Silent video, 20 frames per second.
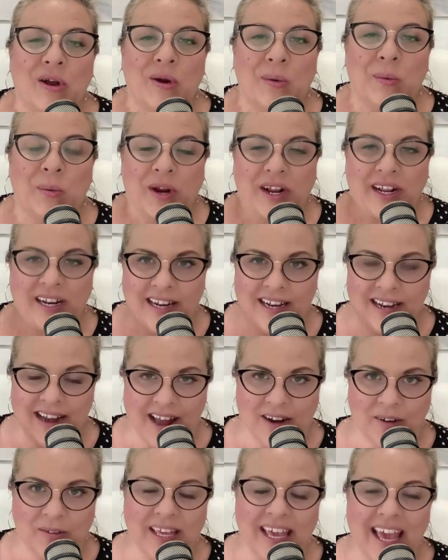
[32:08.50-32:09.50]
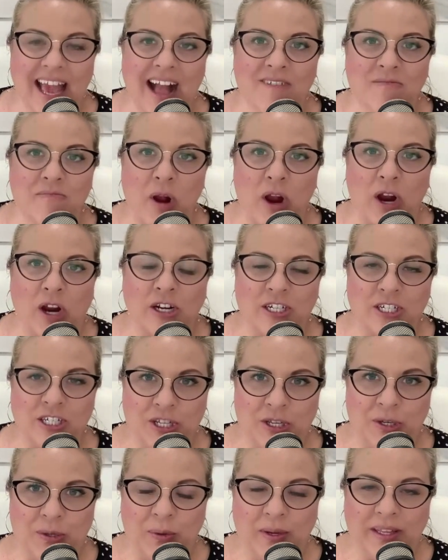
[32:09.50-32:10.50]
we're going to not only have part
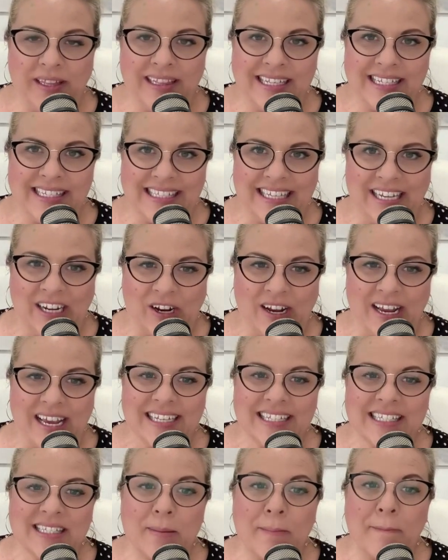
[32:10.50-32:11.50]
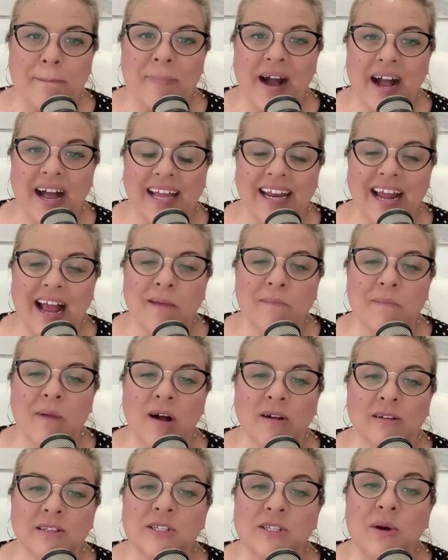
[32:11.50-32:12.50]
2 in this series, but I'm
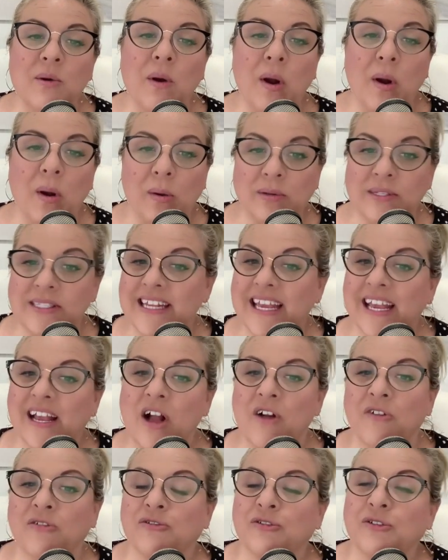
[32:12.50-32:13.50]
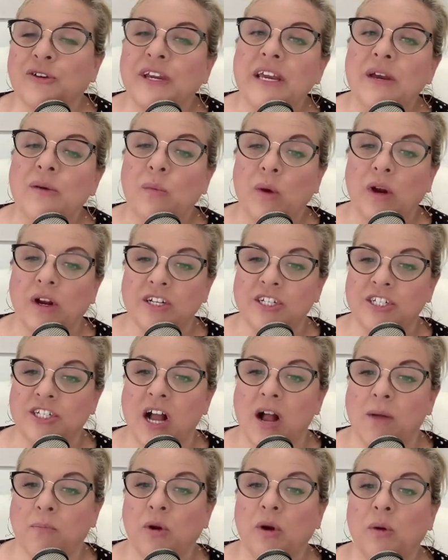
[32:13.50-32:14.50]
also hosting a free
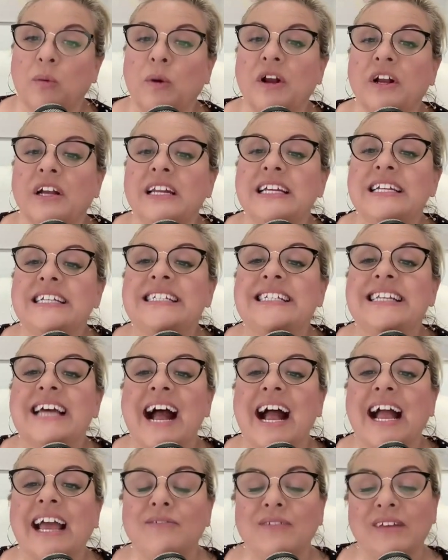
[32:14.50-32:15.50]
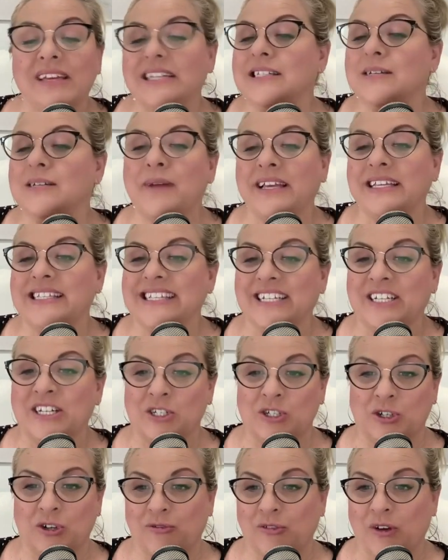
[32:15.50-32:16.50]
workshop where we're going to dive into my
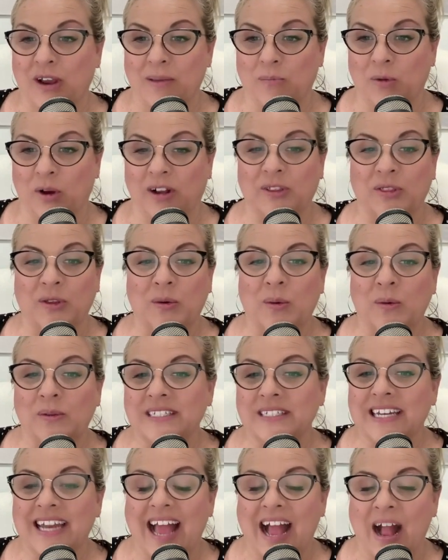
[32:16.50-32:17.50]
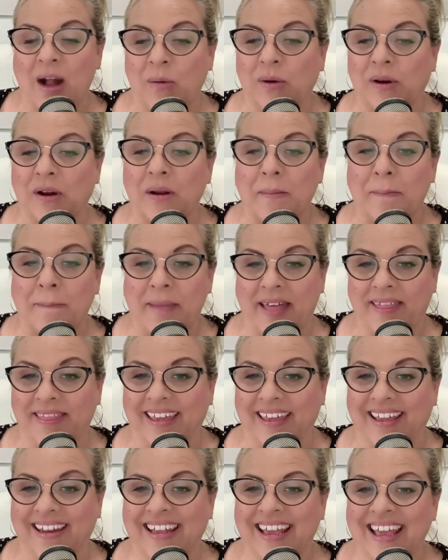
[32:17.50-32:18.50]
signature framework, the Golden Hour
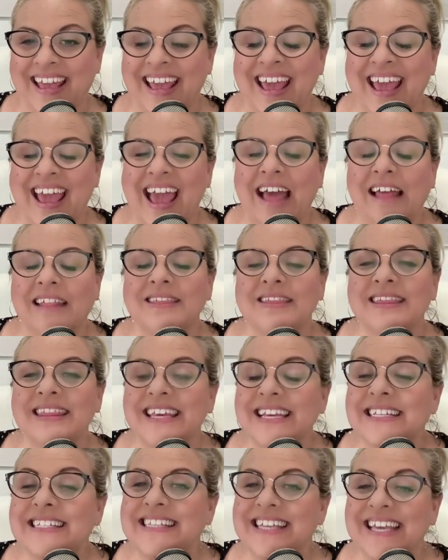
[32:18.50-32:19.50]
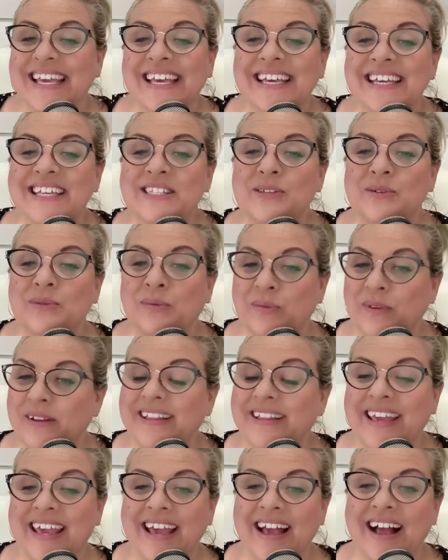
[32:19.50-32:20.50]
Method. And this is
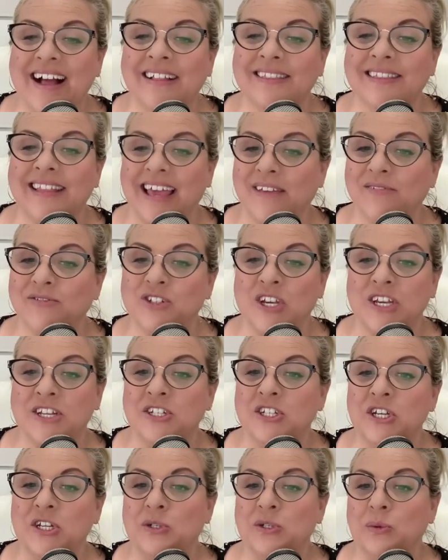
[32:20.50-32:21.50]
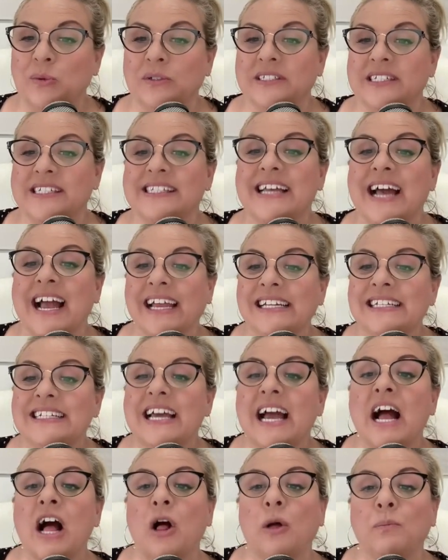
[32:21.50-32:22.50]
really a life-changing tool designed to
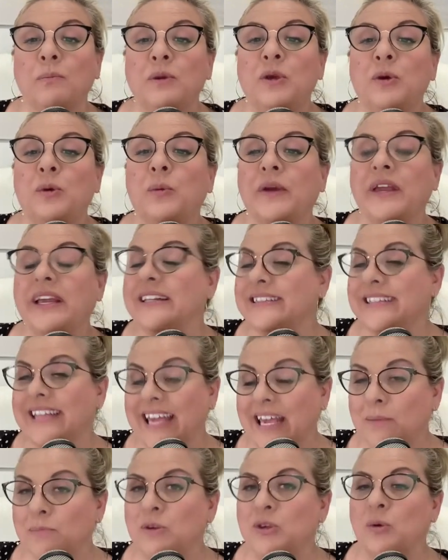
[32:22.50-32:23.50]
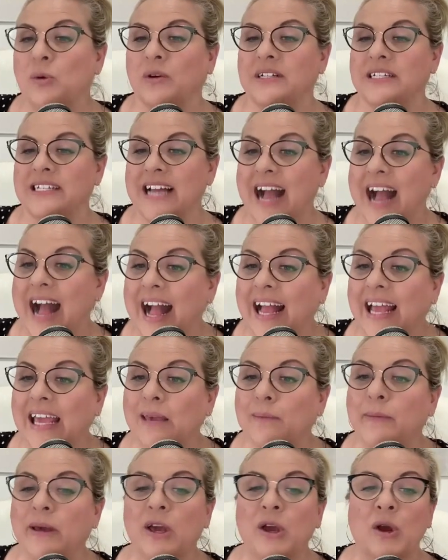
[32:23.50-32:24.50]
help you reclaim your
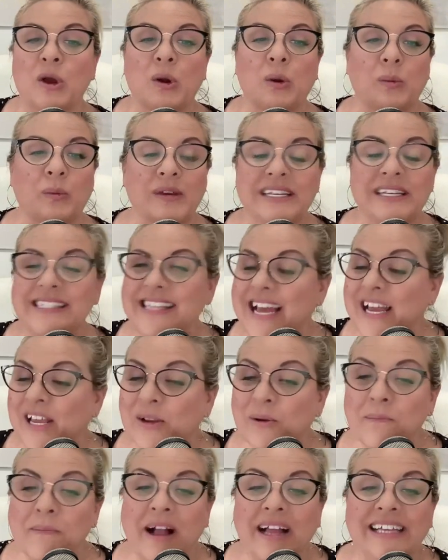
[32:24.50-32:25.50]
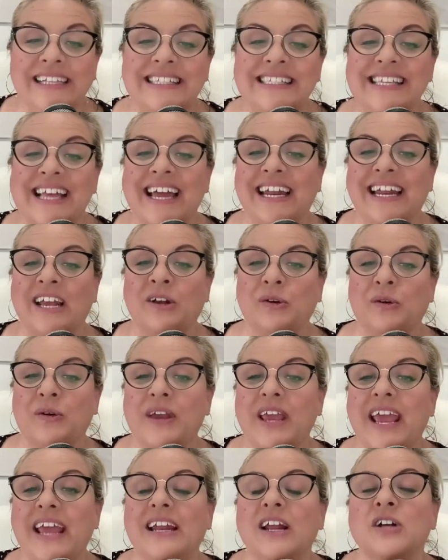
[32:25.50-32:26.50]
time, reset your mindset, and
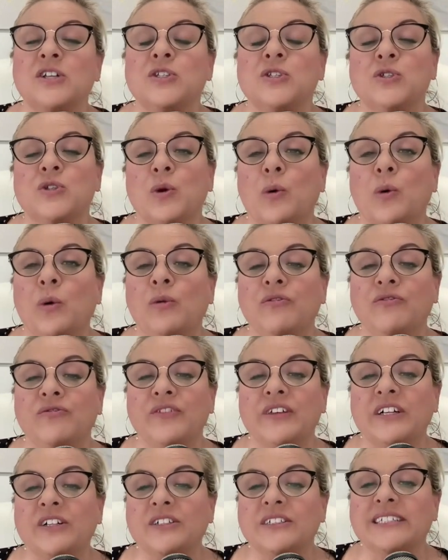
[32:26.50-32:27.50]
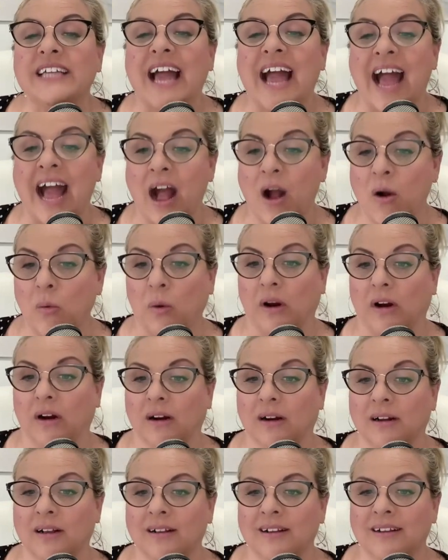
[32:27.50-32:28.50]
create a soul-filled hour